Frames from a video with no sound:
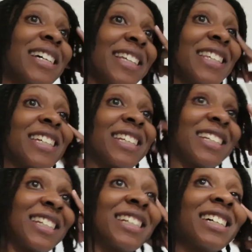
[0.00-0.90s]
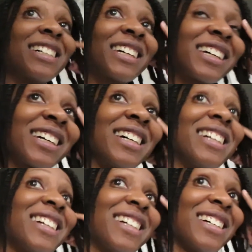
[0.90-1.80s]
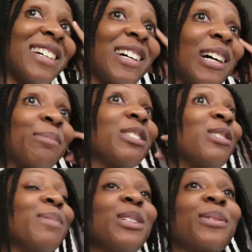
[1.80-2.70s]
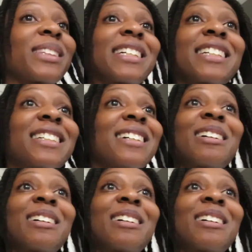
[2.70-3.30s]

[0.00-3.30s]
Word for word: And then uh, I'm going to just be doing like